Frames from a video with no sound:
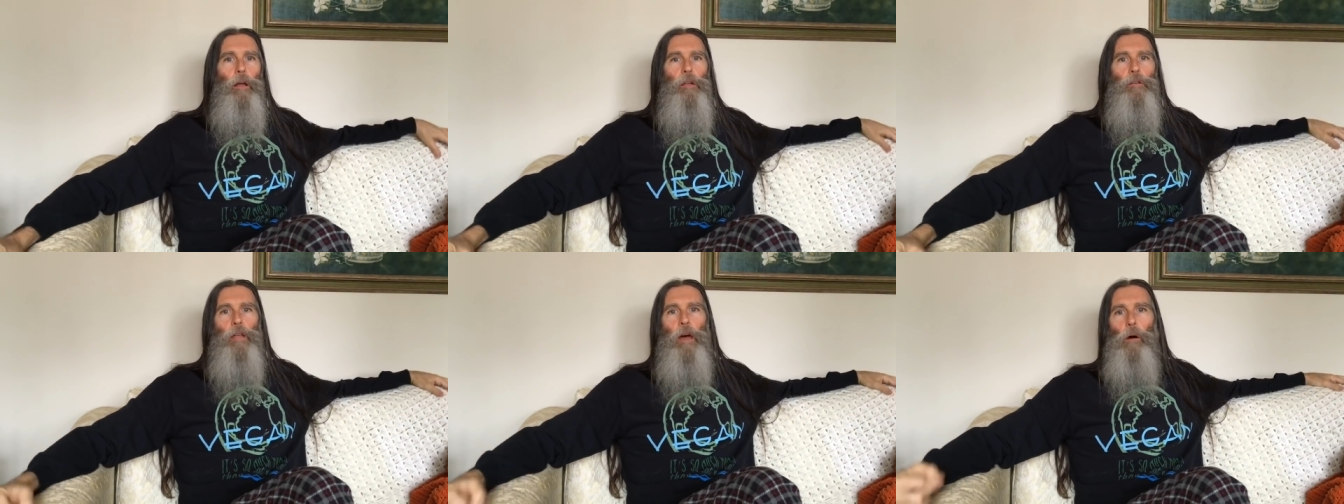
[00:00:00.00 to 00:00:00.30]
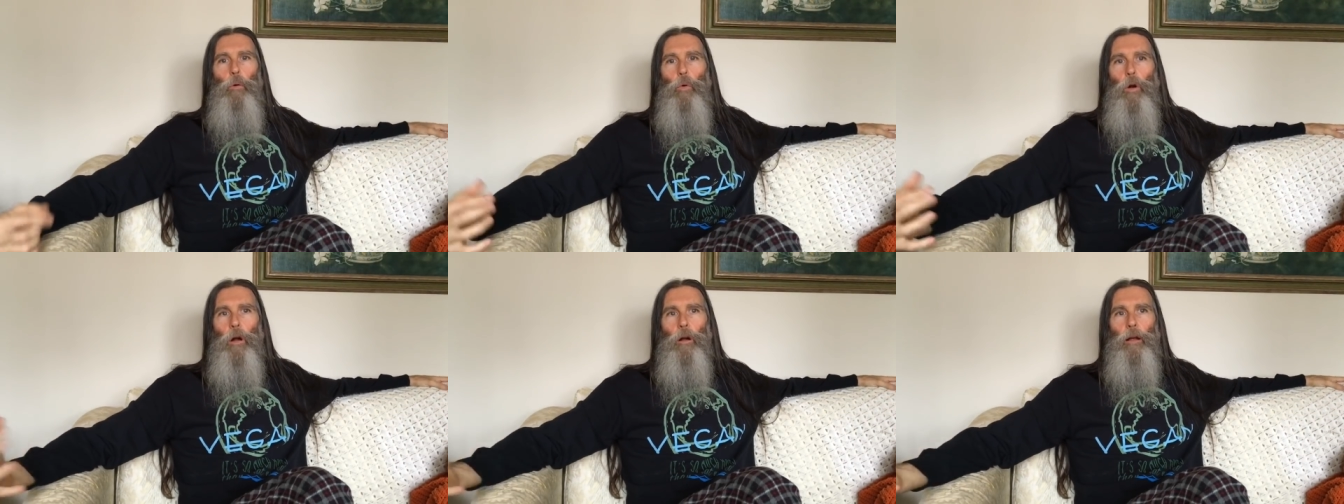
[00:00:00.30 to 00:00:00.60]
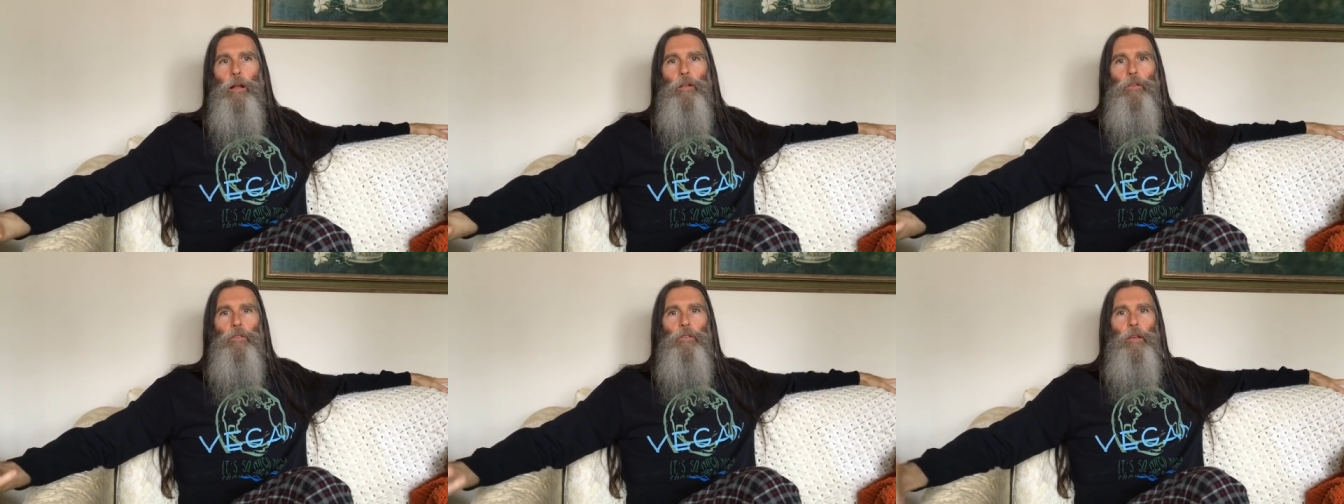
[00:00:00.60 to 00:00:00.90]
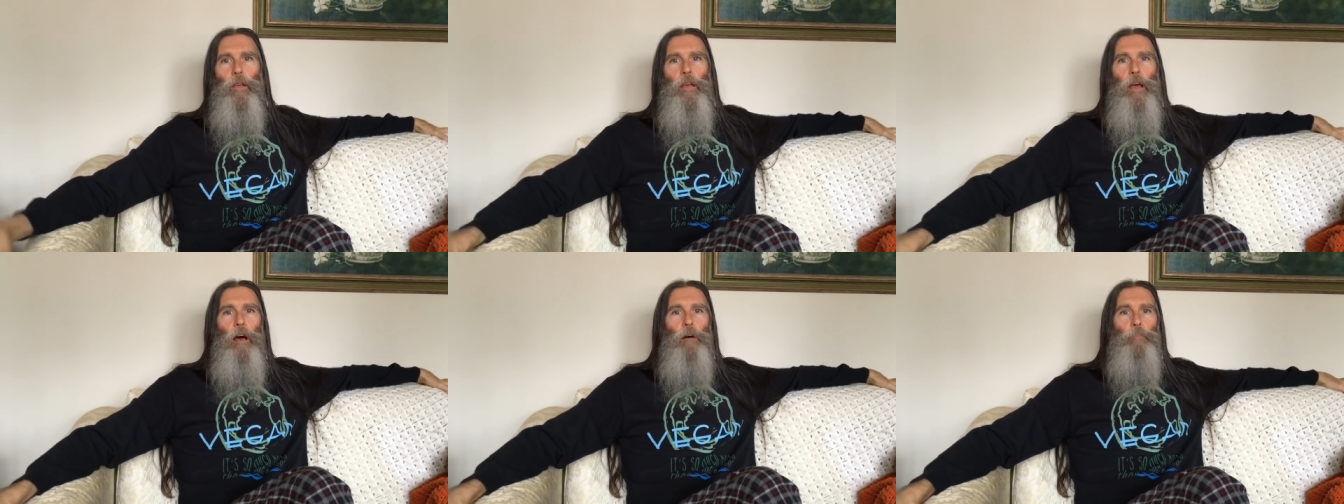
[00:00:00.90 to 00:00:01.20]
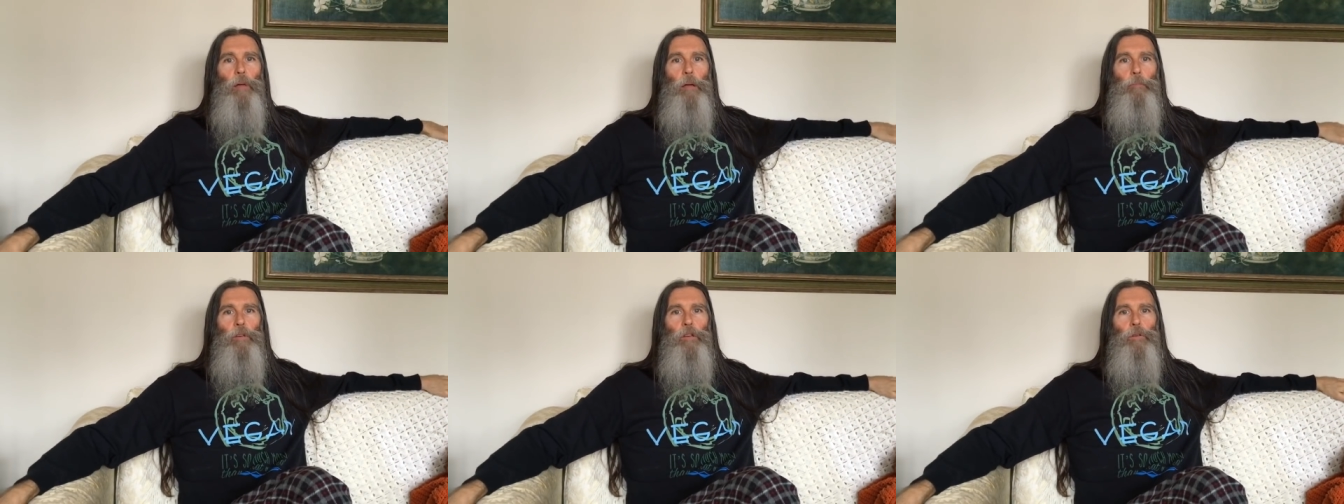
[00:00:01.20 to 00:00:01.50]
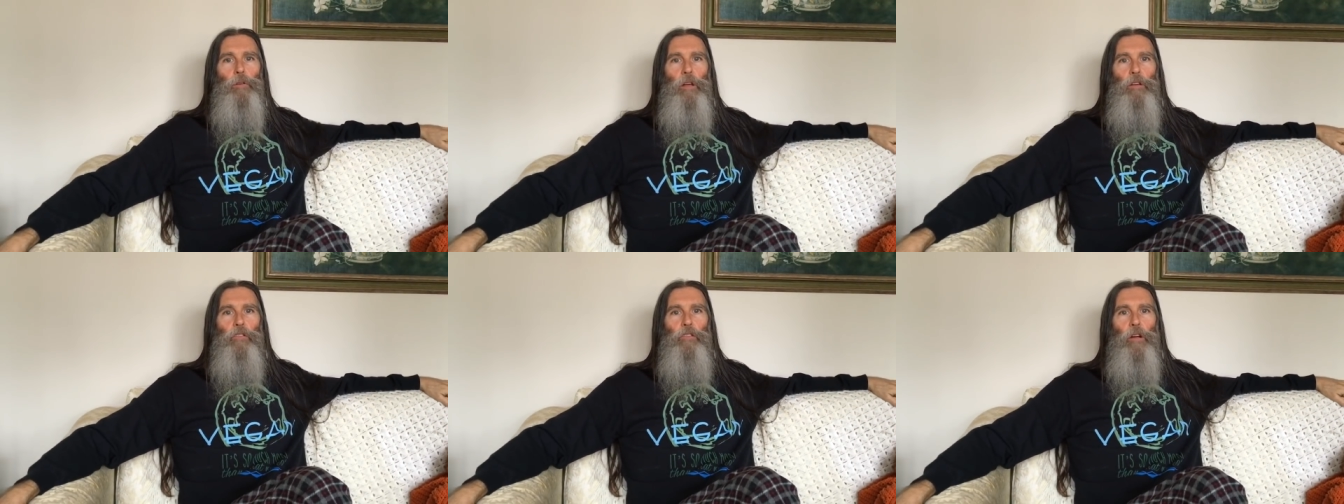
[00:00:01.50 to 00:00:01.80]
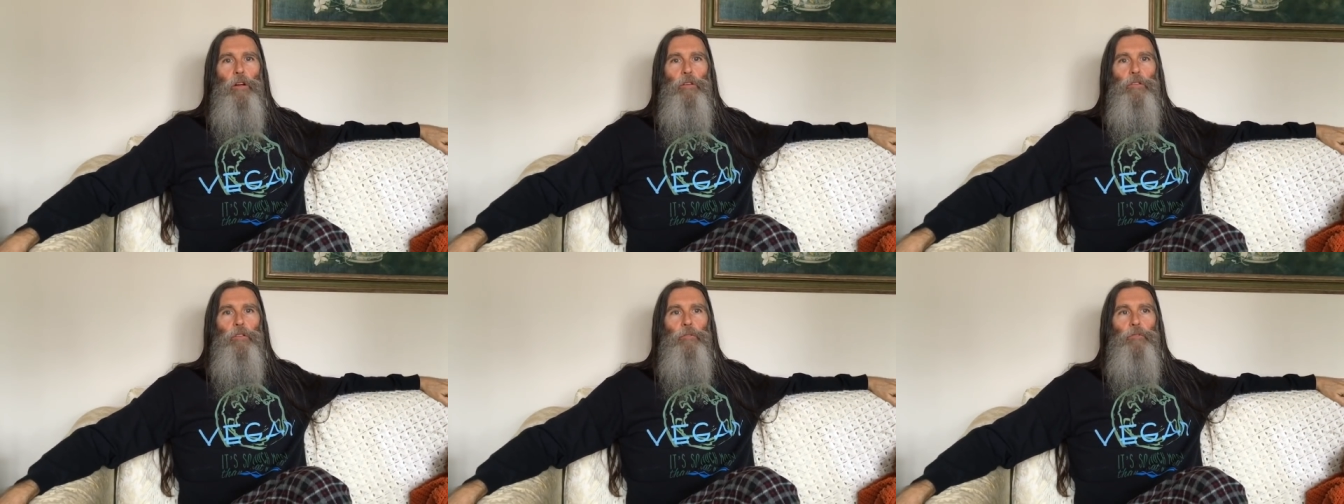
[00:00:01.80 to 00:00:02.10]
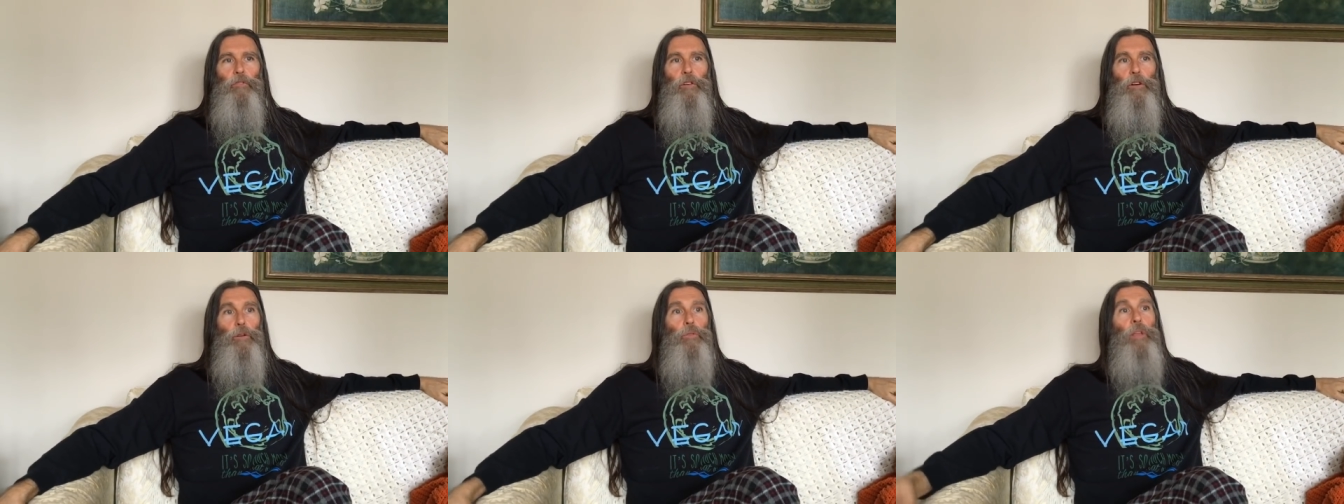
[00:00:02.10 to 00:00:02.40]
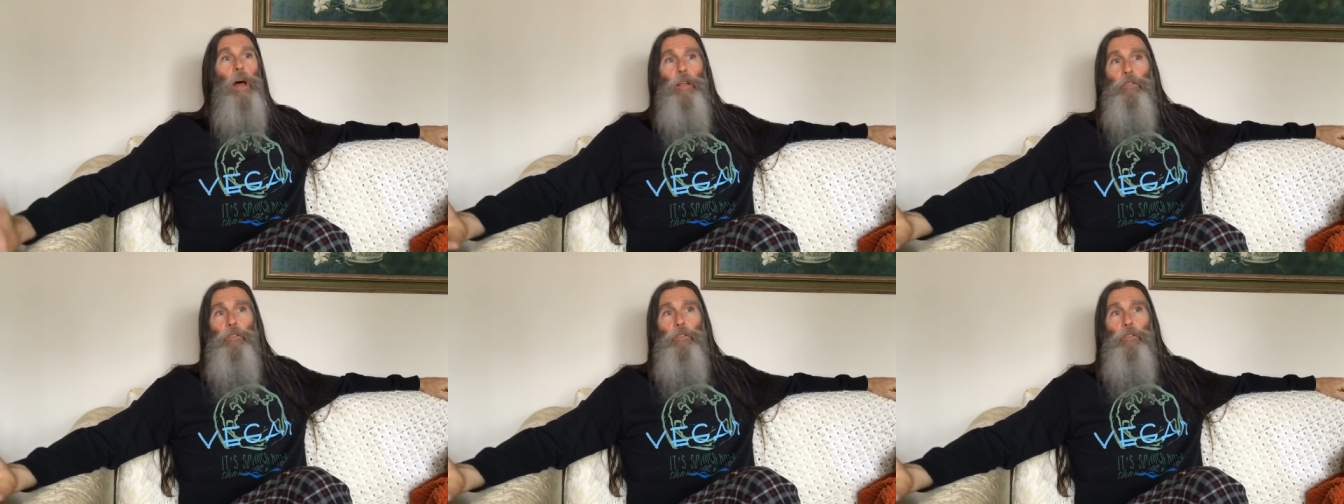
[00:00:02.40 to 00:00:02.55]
network and see how maybe you can share some fruit.